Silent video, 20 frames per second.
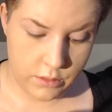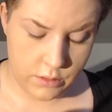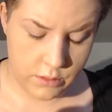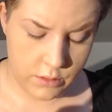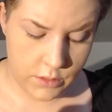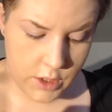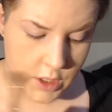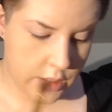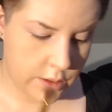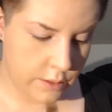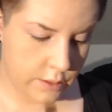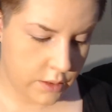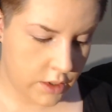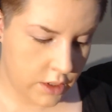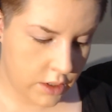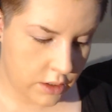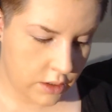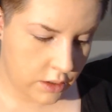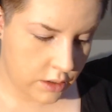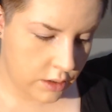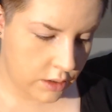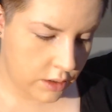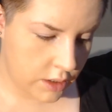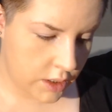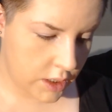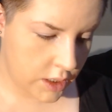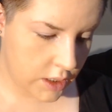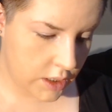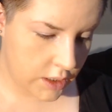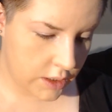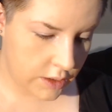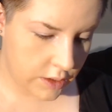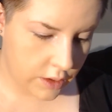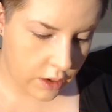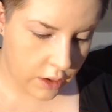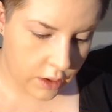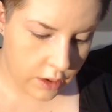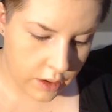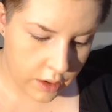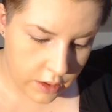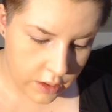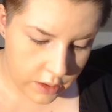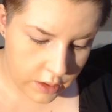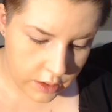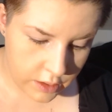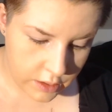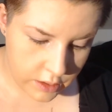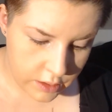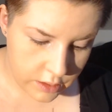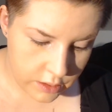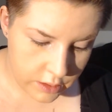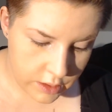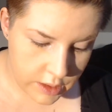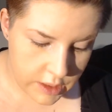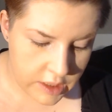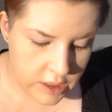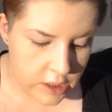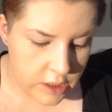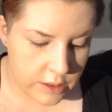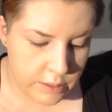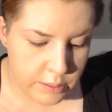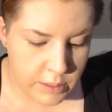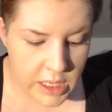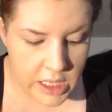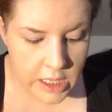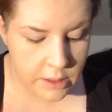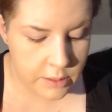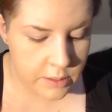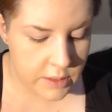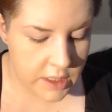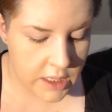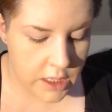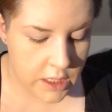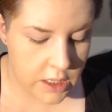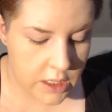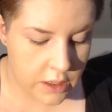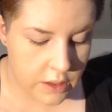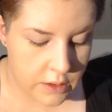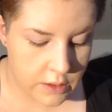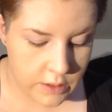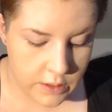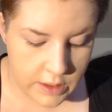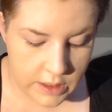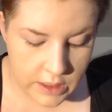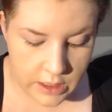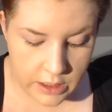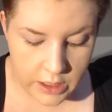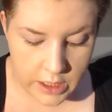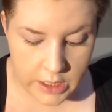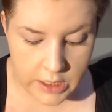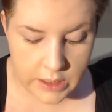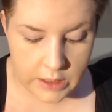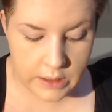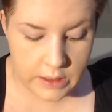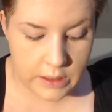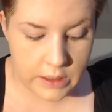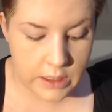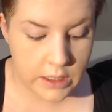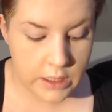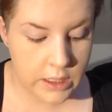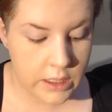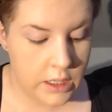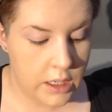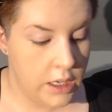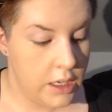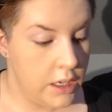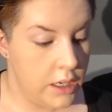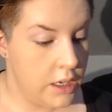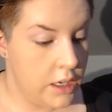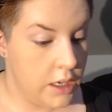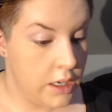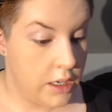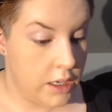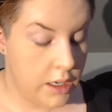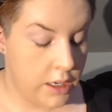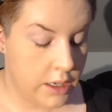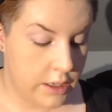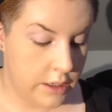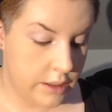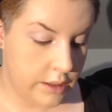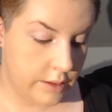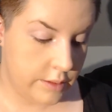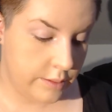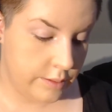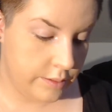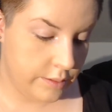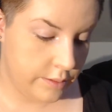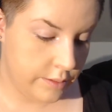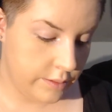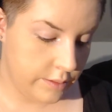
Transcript: This one is called, it's just medium skin tones. There is, I